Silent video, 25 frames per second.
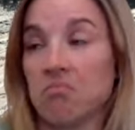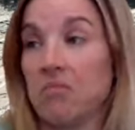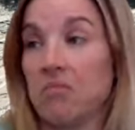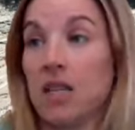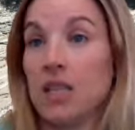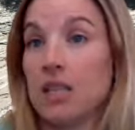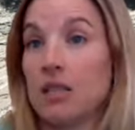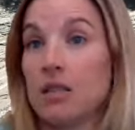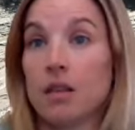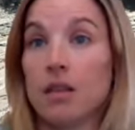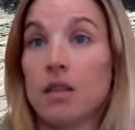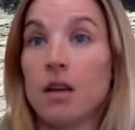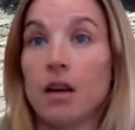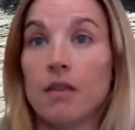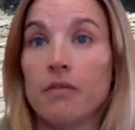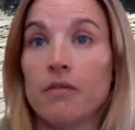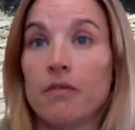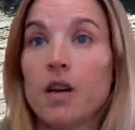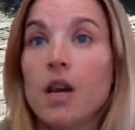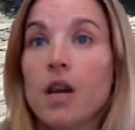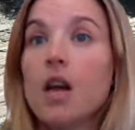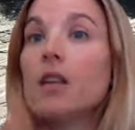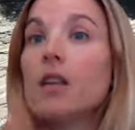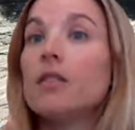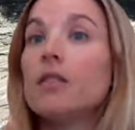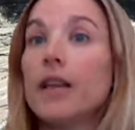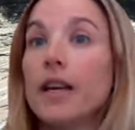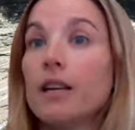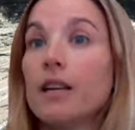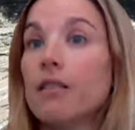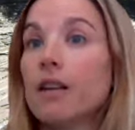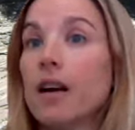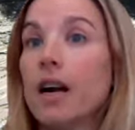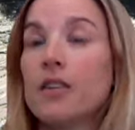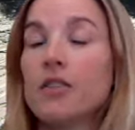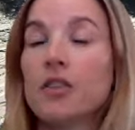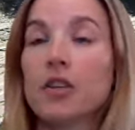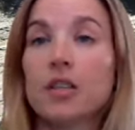That's good enough.
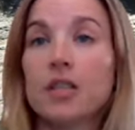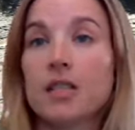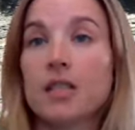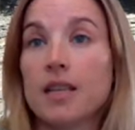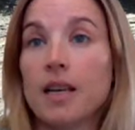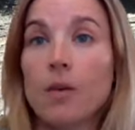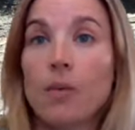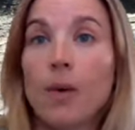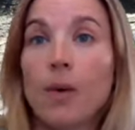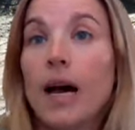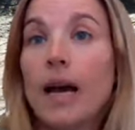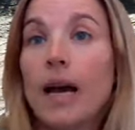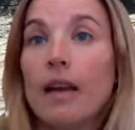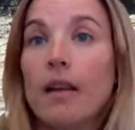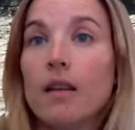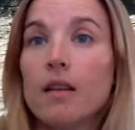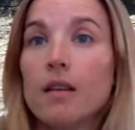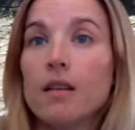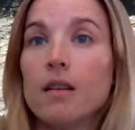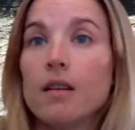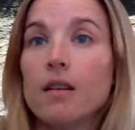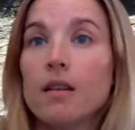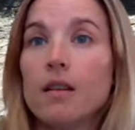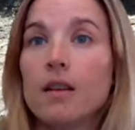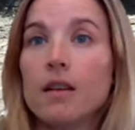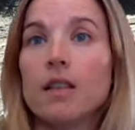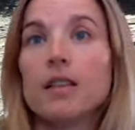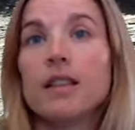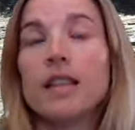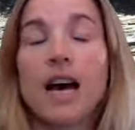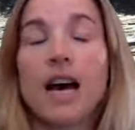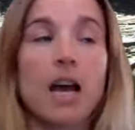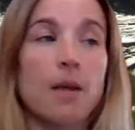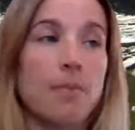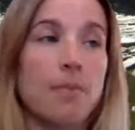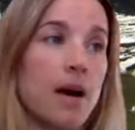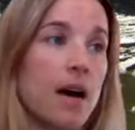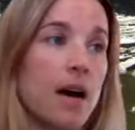Later on, you're going to say why. The
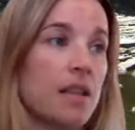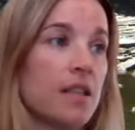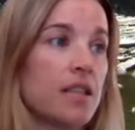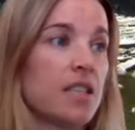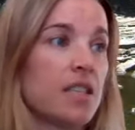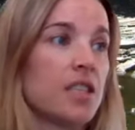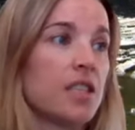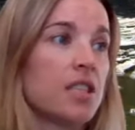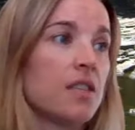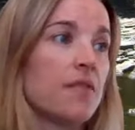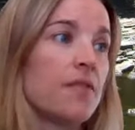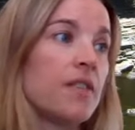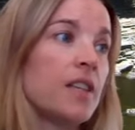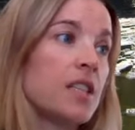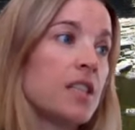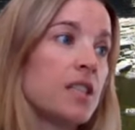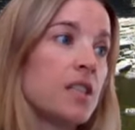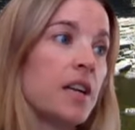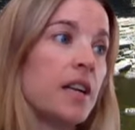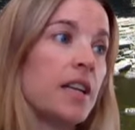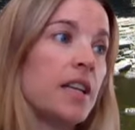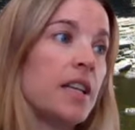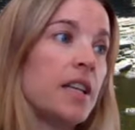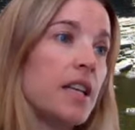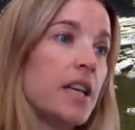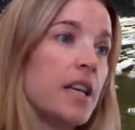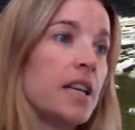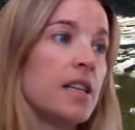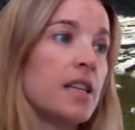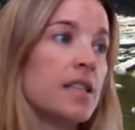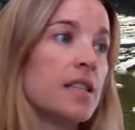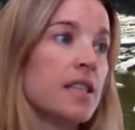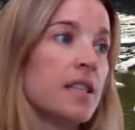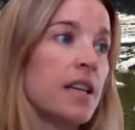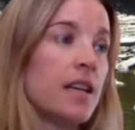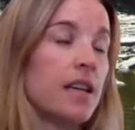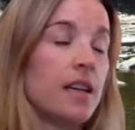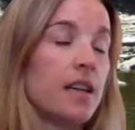hypothesis of this study
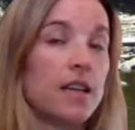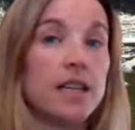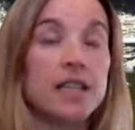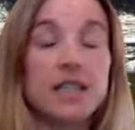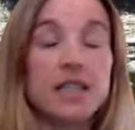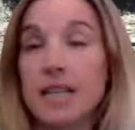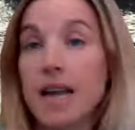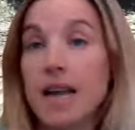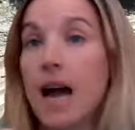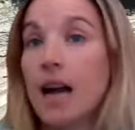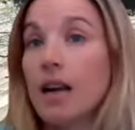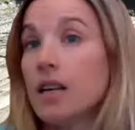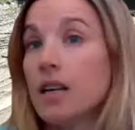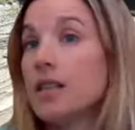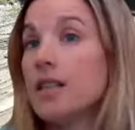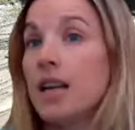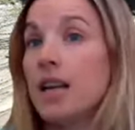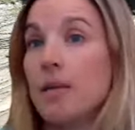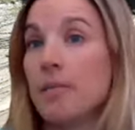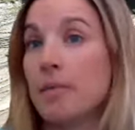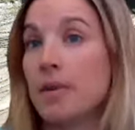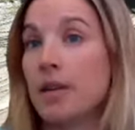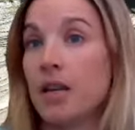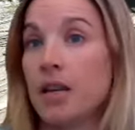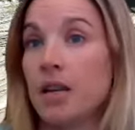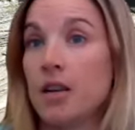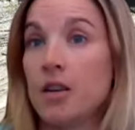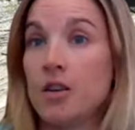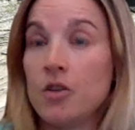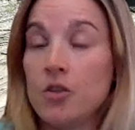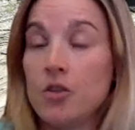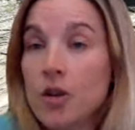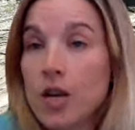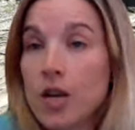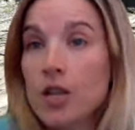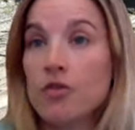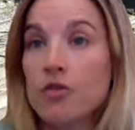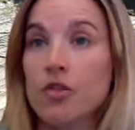is it's not contaminated and
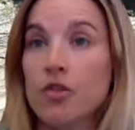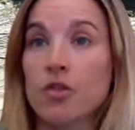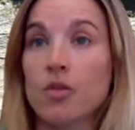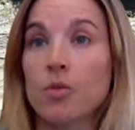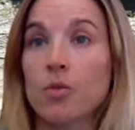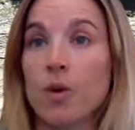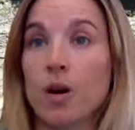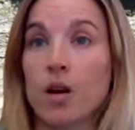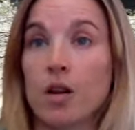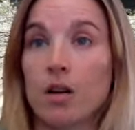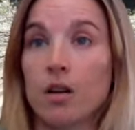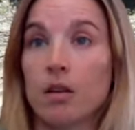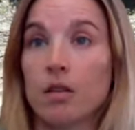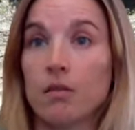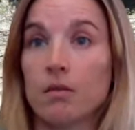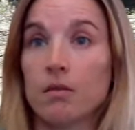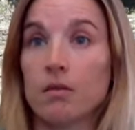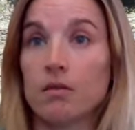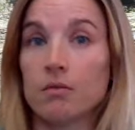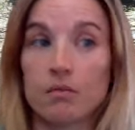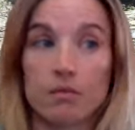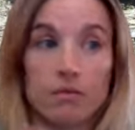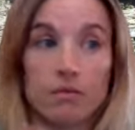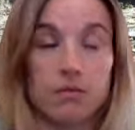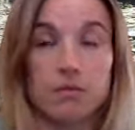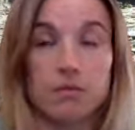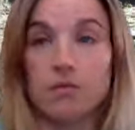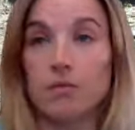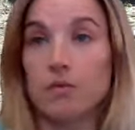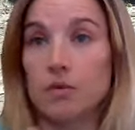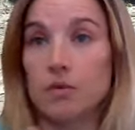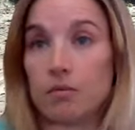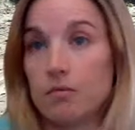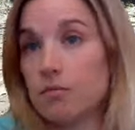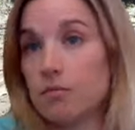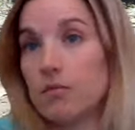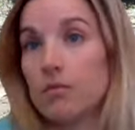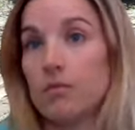you can drink the water.
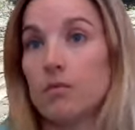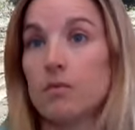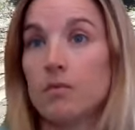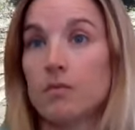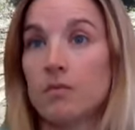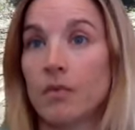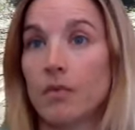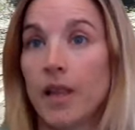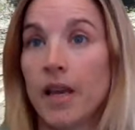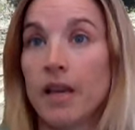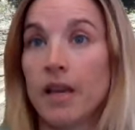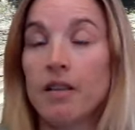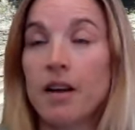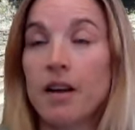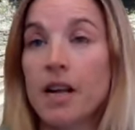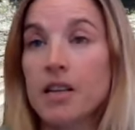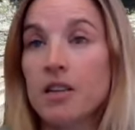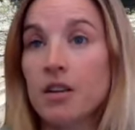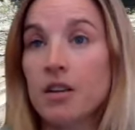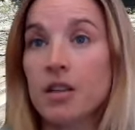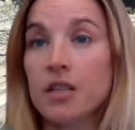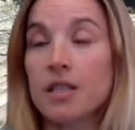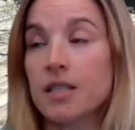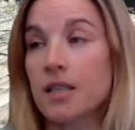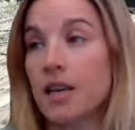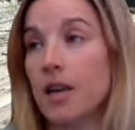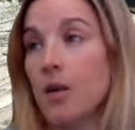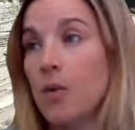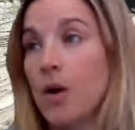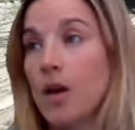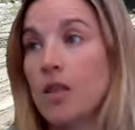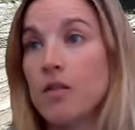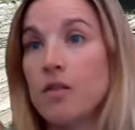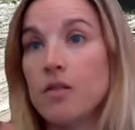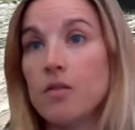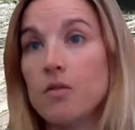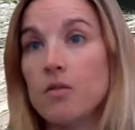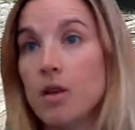Later on, you're going to say
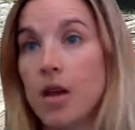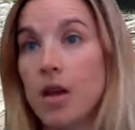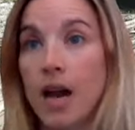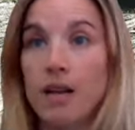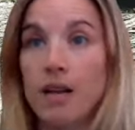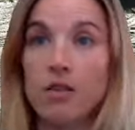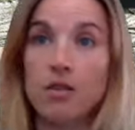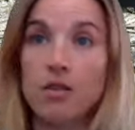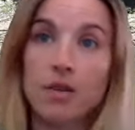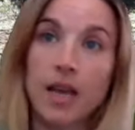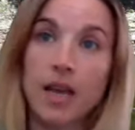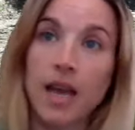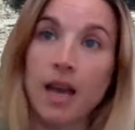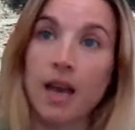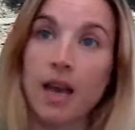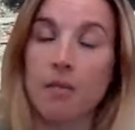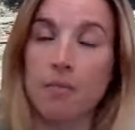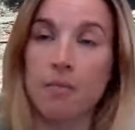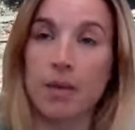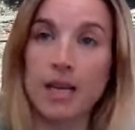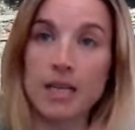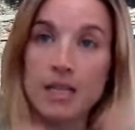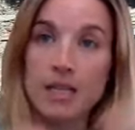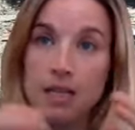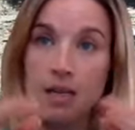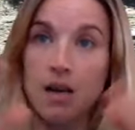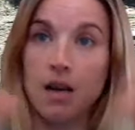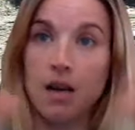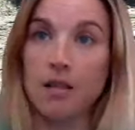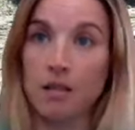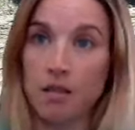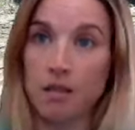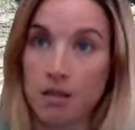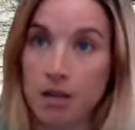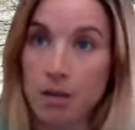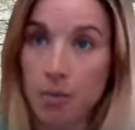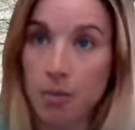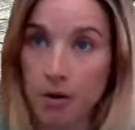whether you can or you can't based
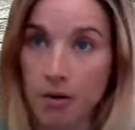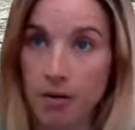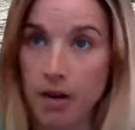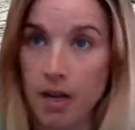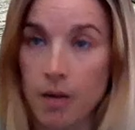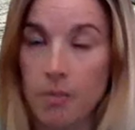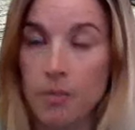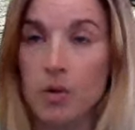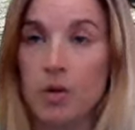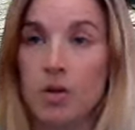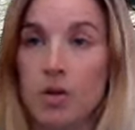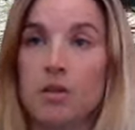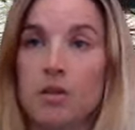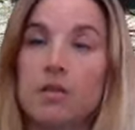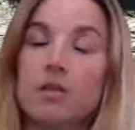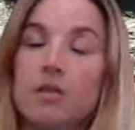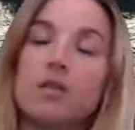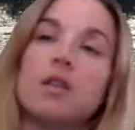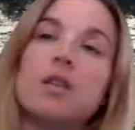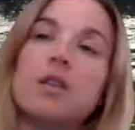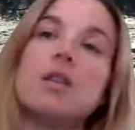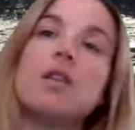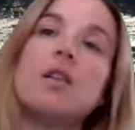on the parameters.